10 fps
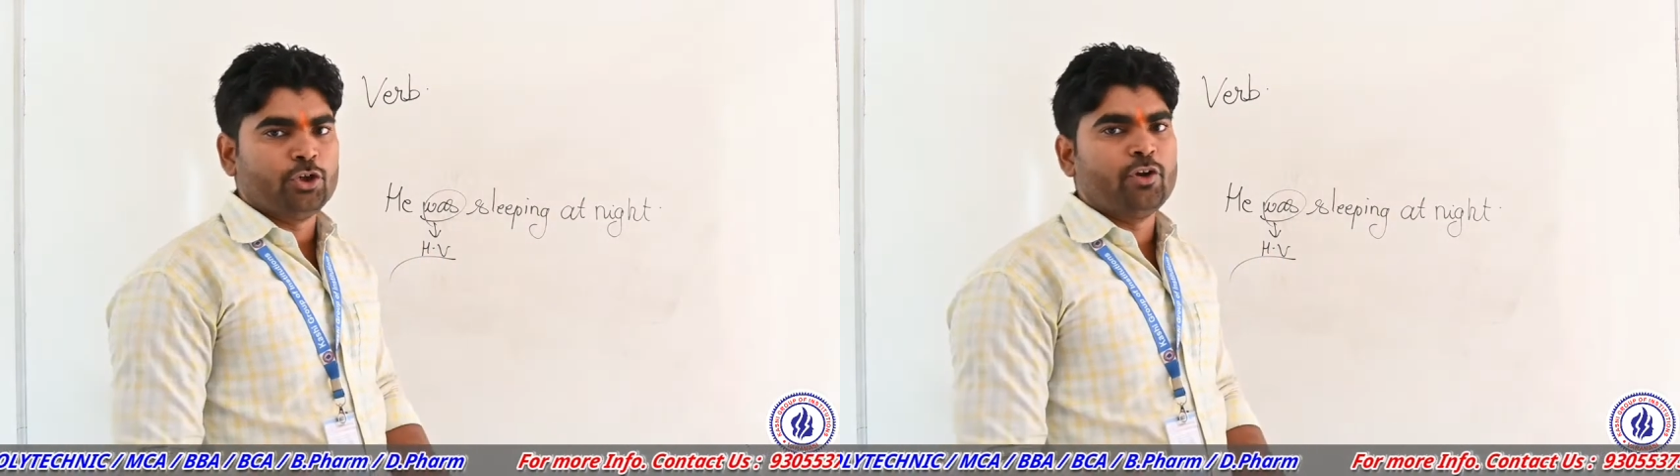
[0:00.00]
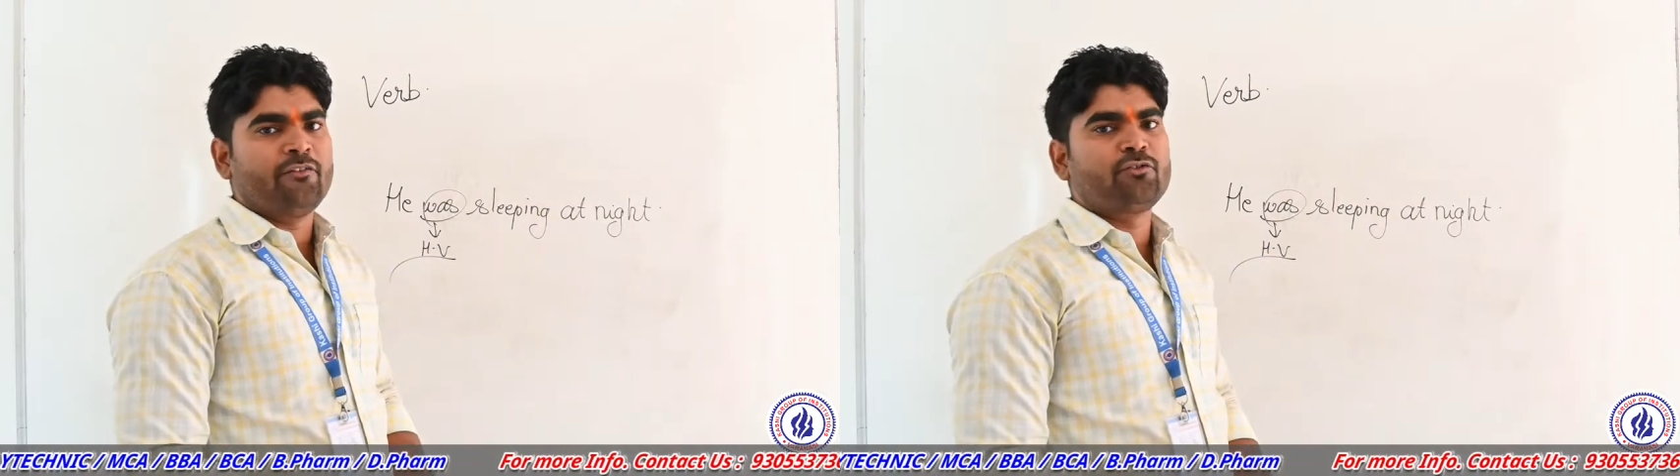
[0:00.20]

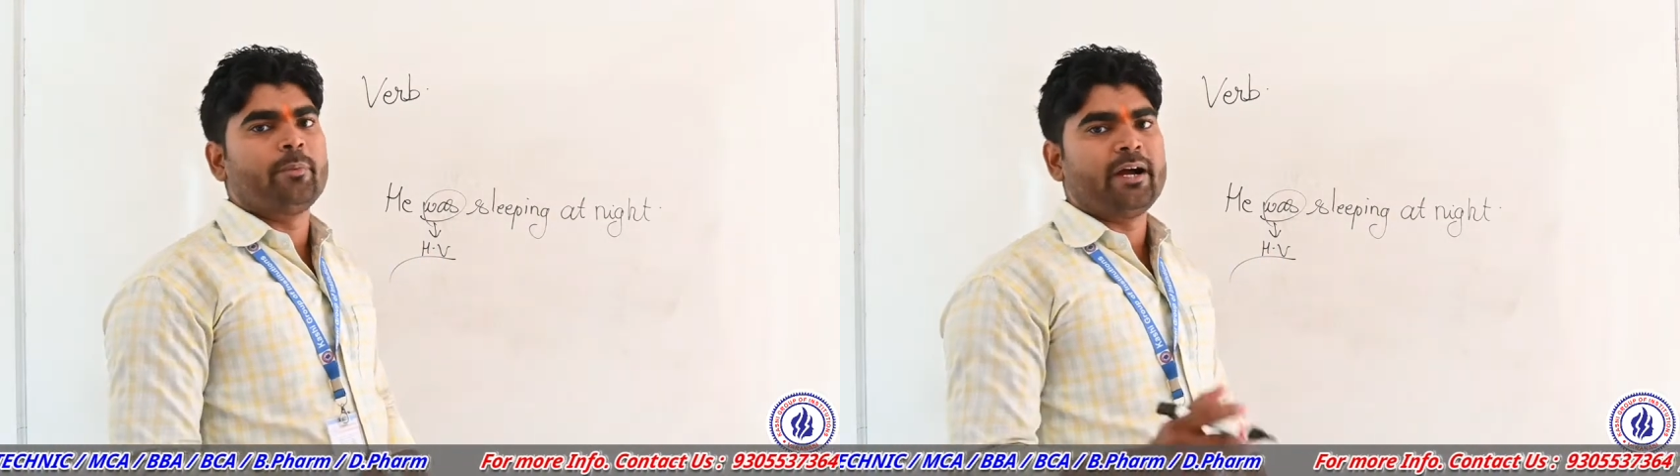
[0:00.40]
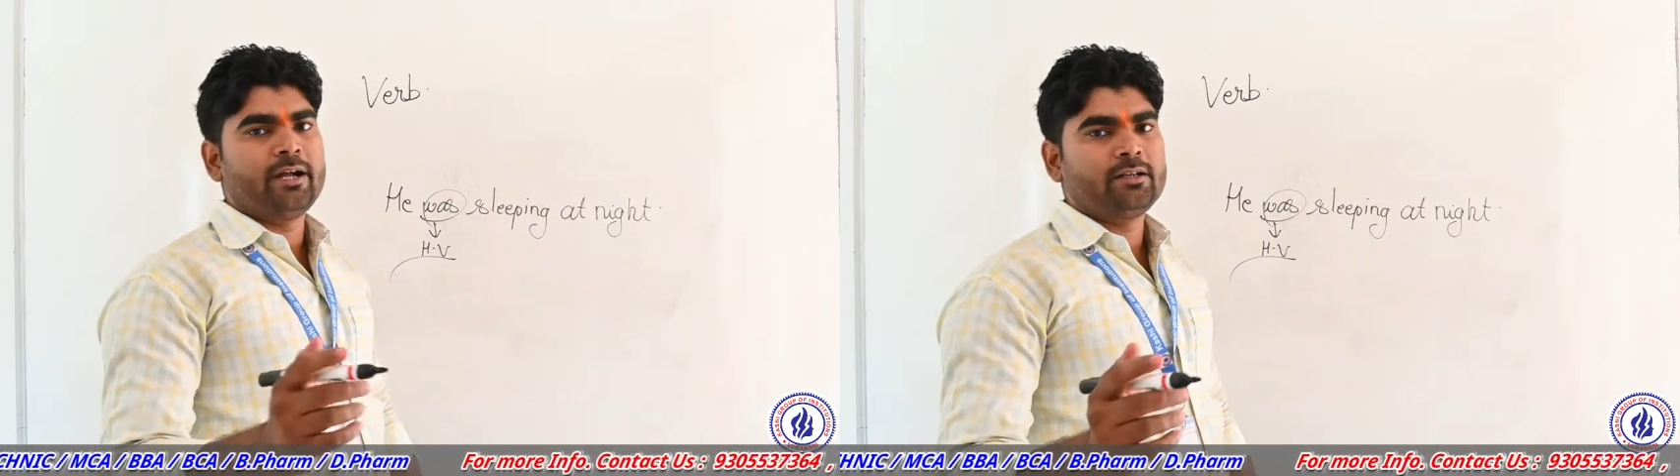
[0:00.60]
You have to
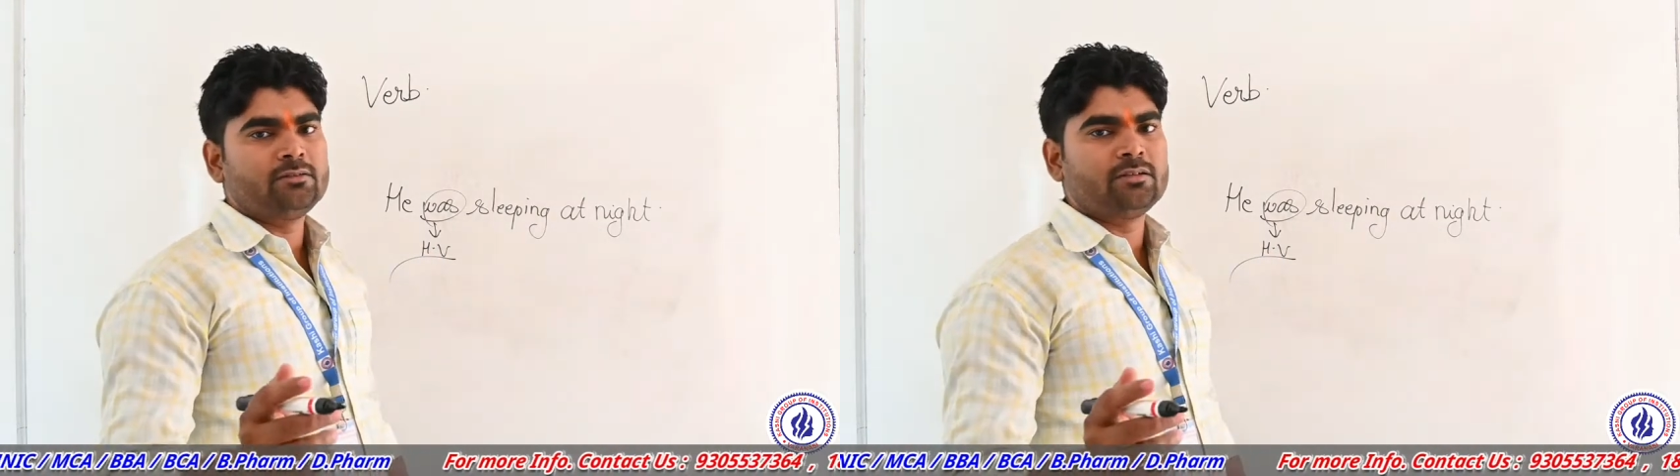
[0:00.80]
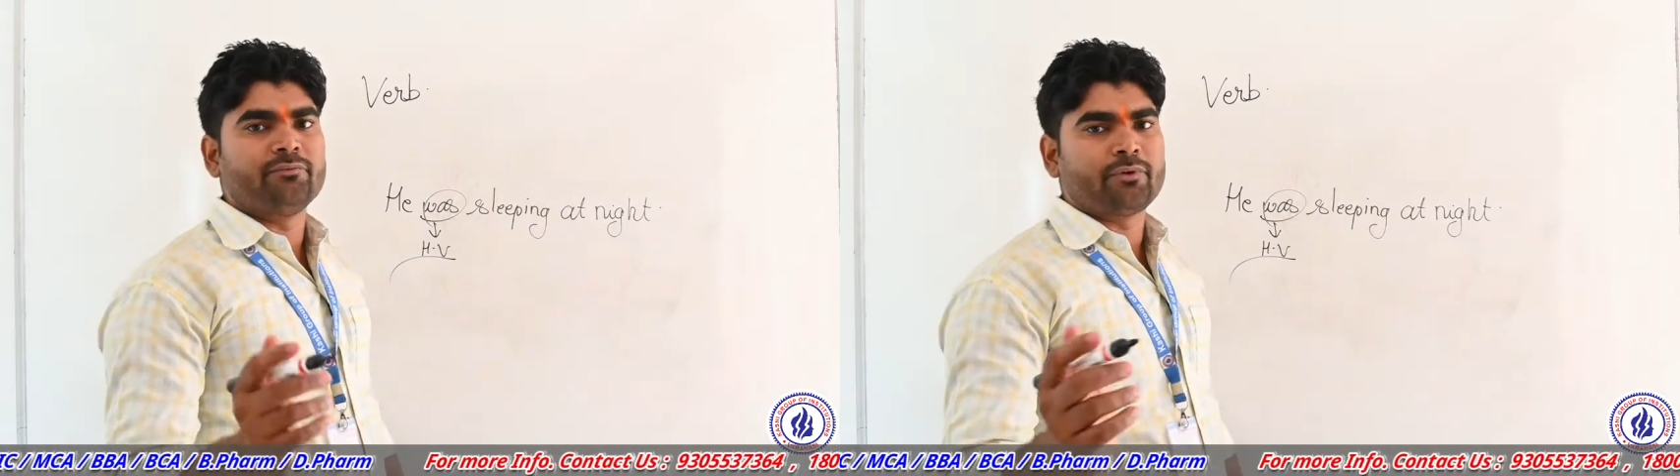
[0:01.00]
by heart
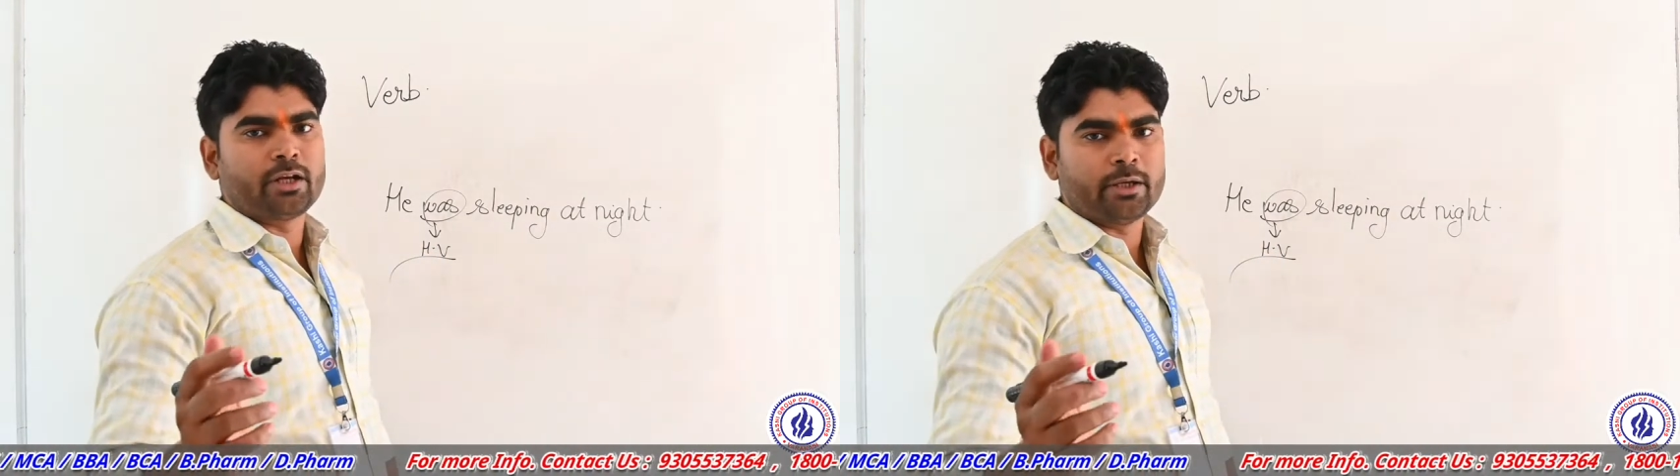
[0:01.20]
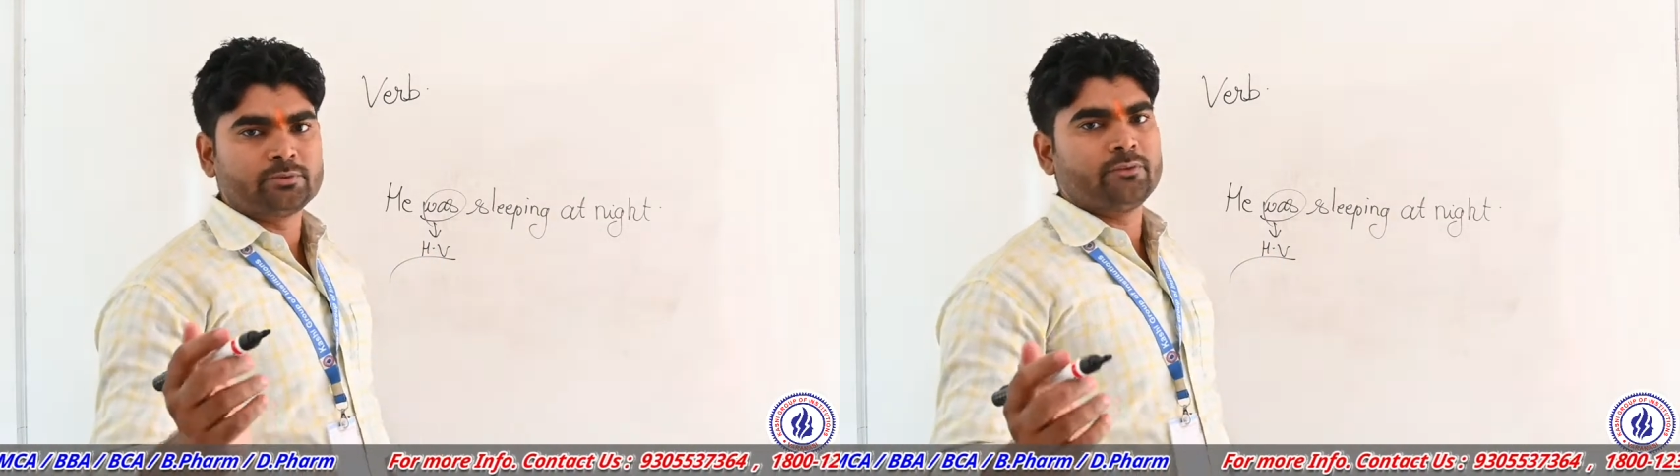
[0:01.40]
it the different
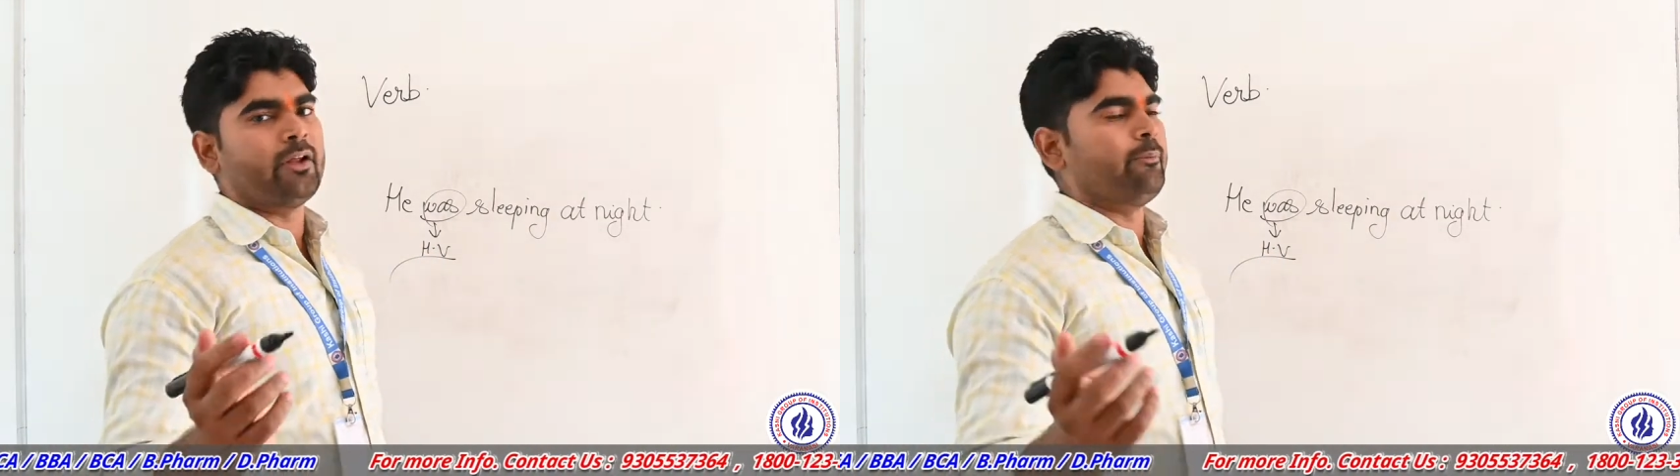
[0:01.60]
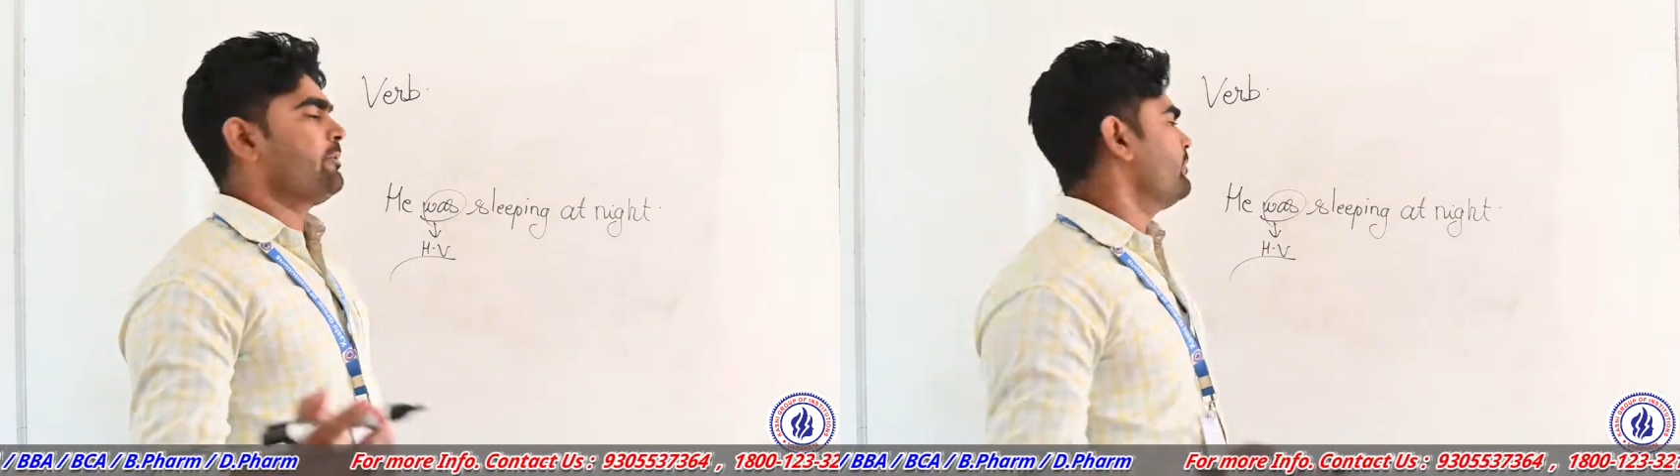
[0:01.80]
types of
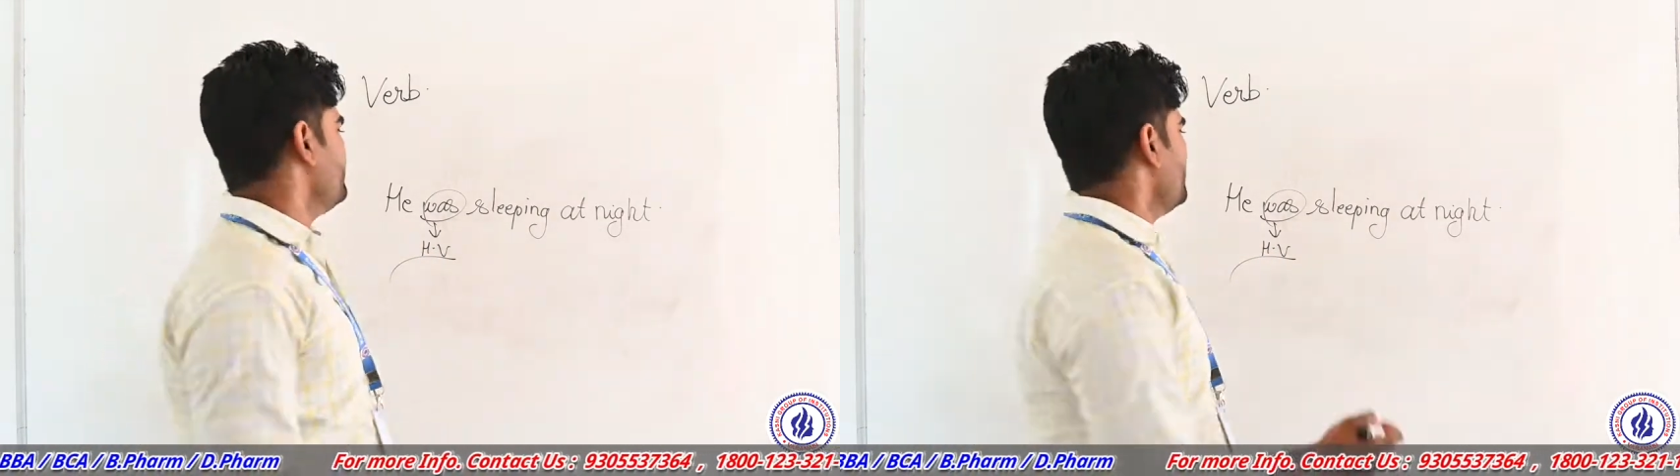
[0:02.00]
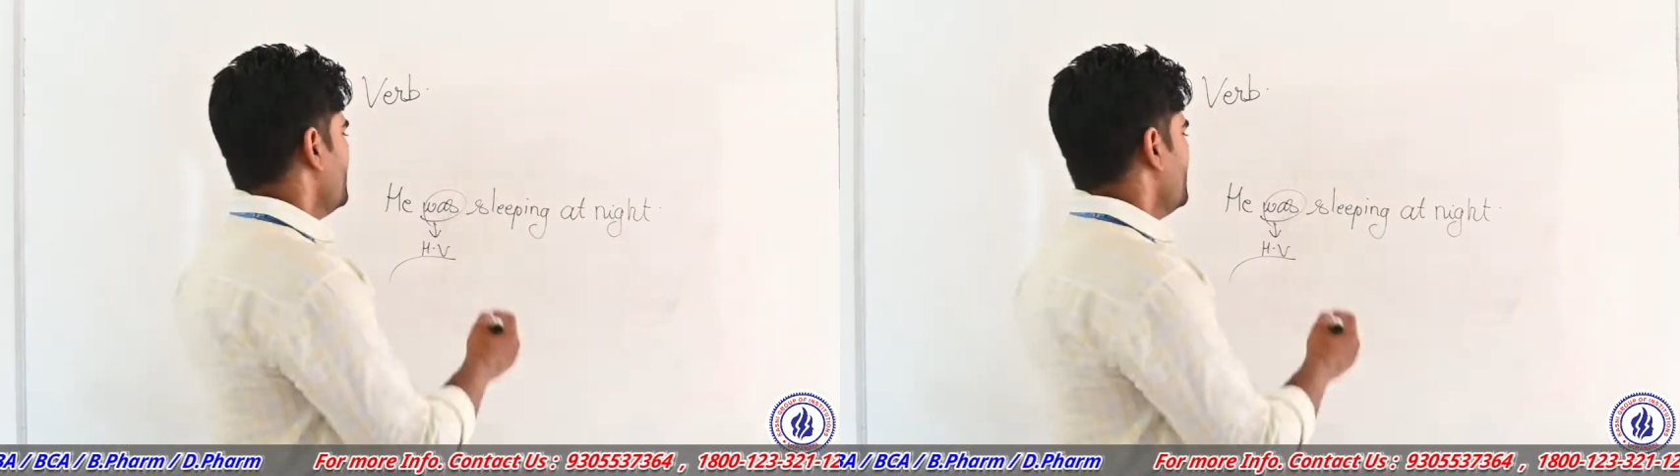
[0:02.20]
helping verb.